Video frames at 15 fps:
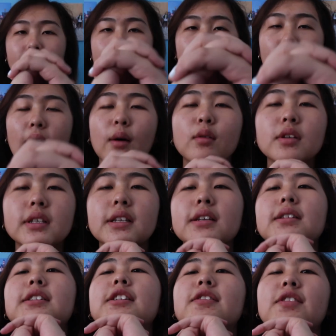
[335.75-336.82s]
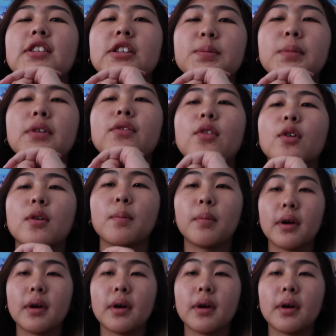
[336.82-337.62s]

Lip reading: Now, I was guilty of this before,